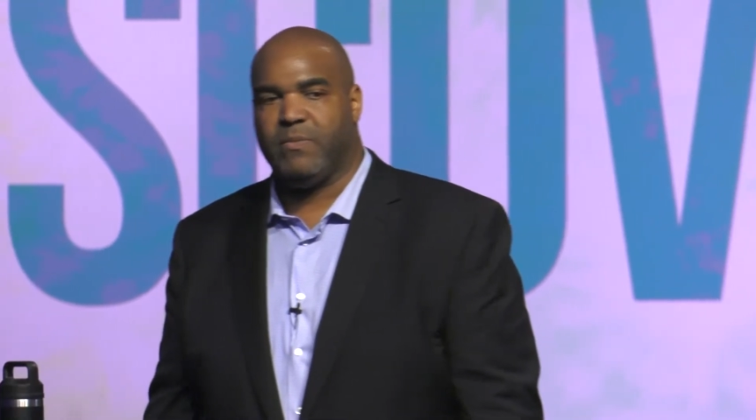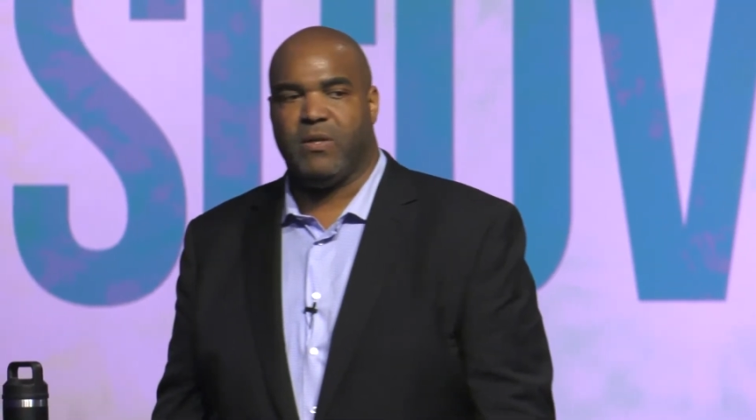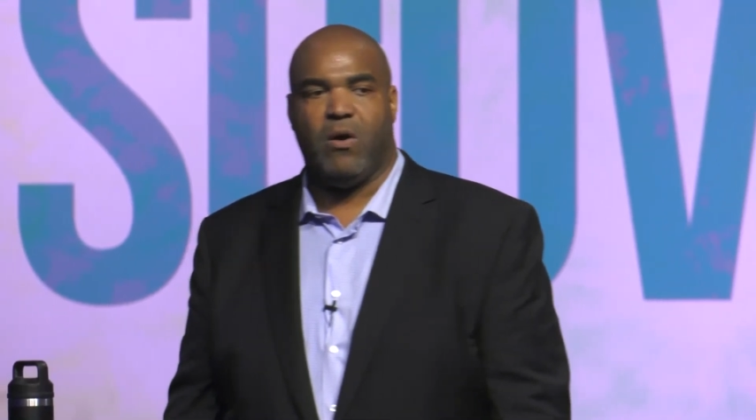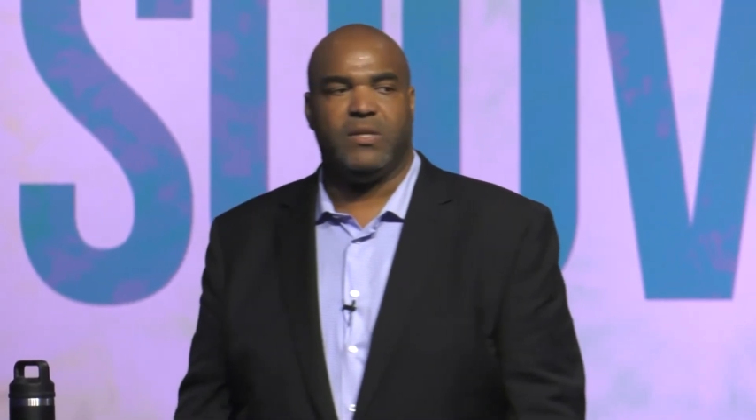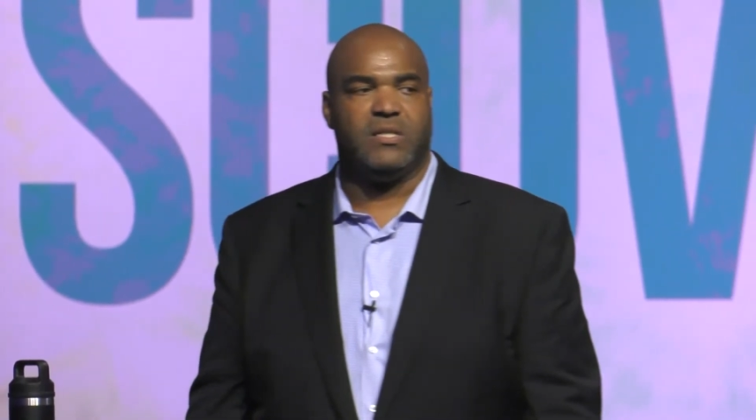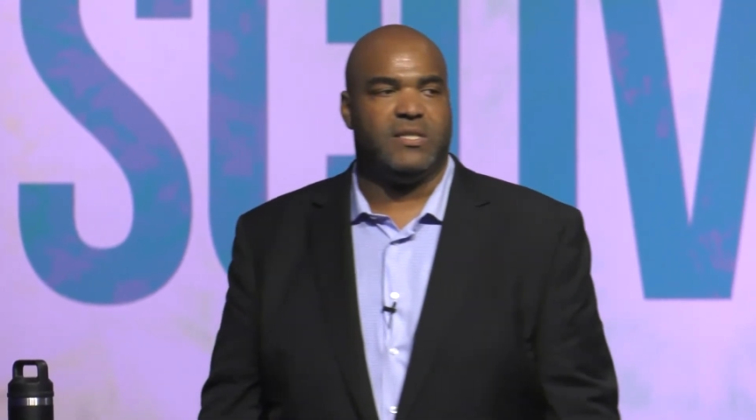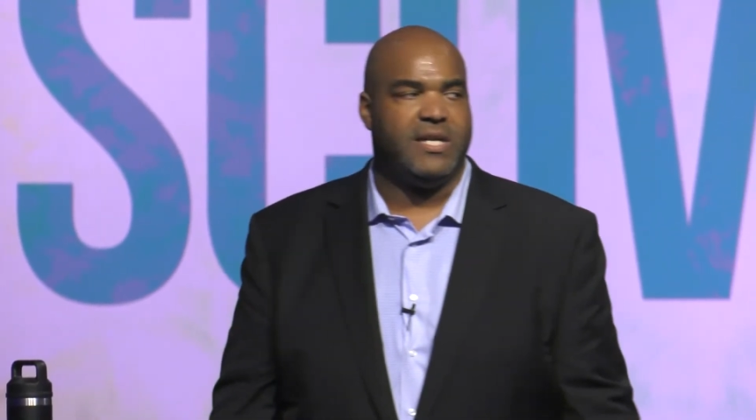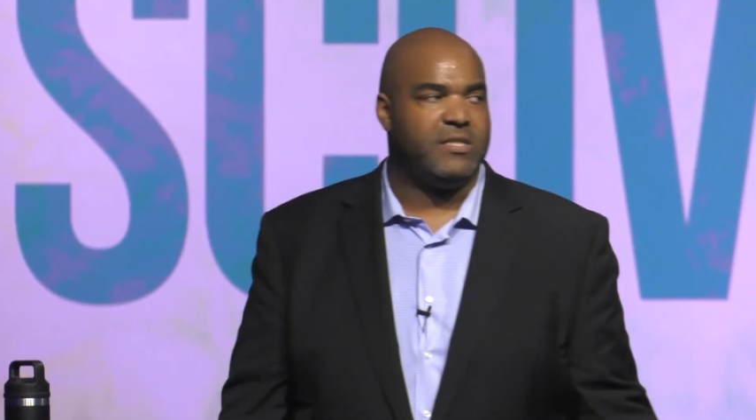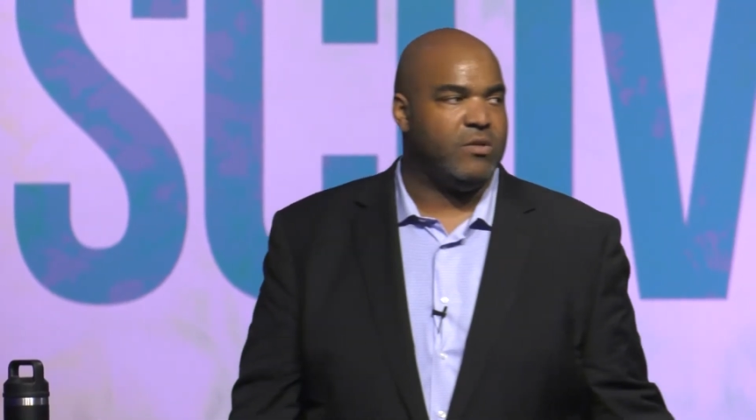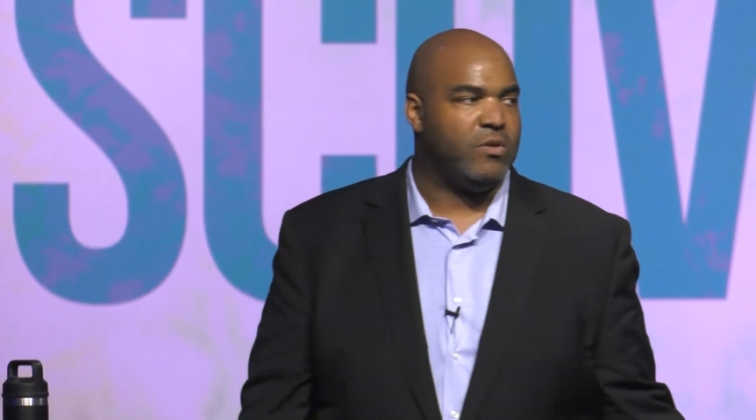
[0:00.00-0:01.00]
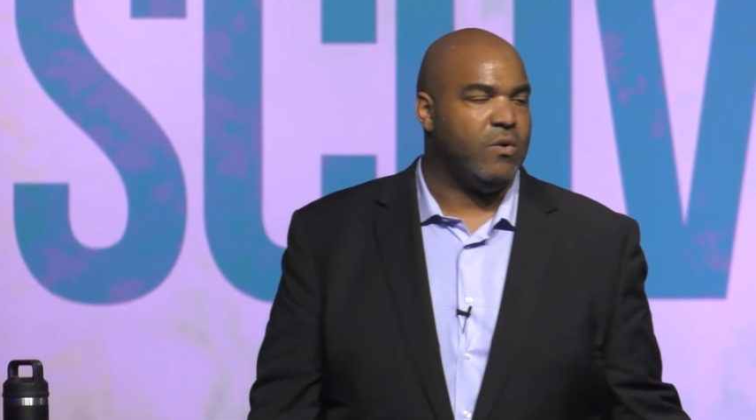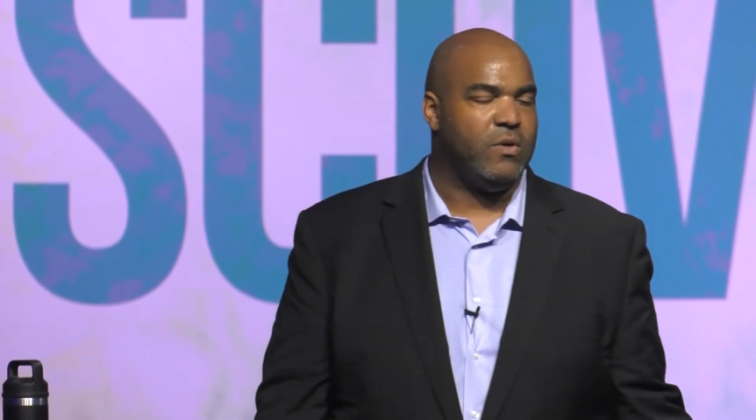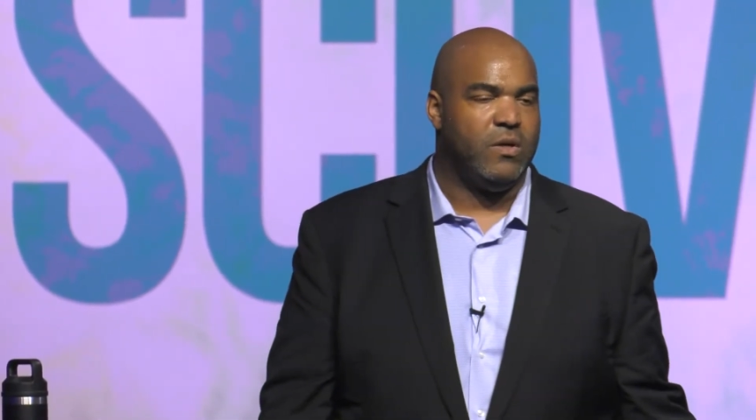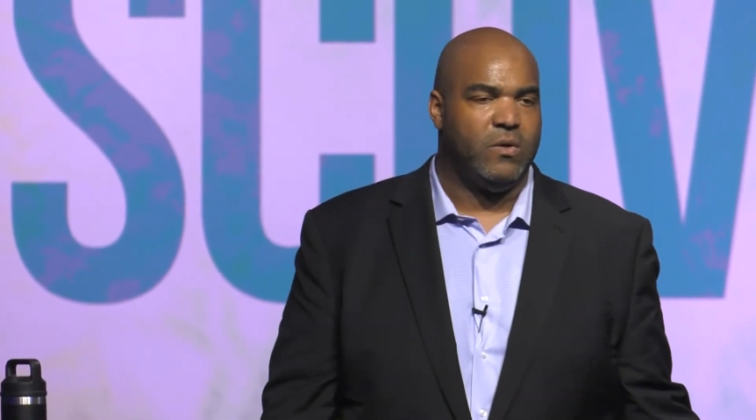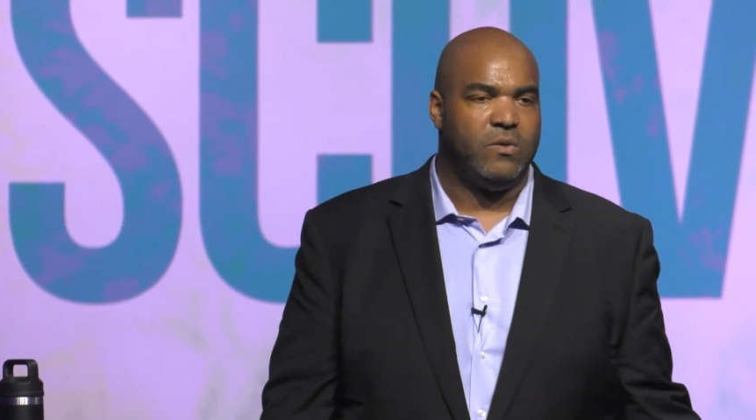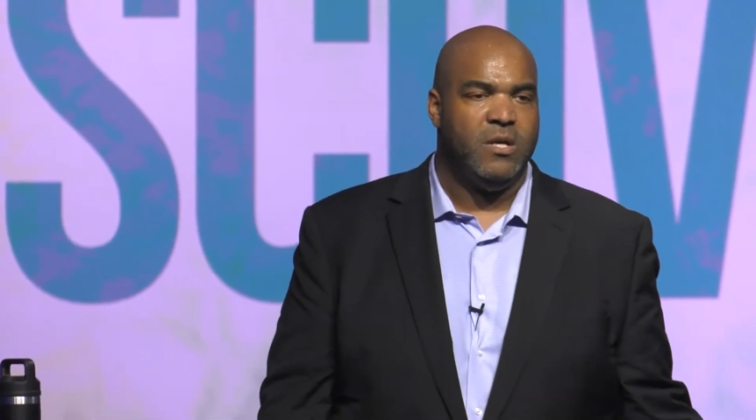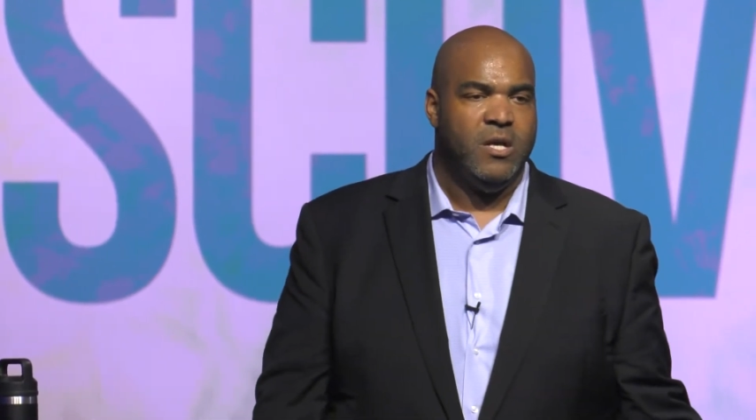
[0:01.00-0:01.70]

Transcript: and all these things that are going on.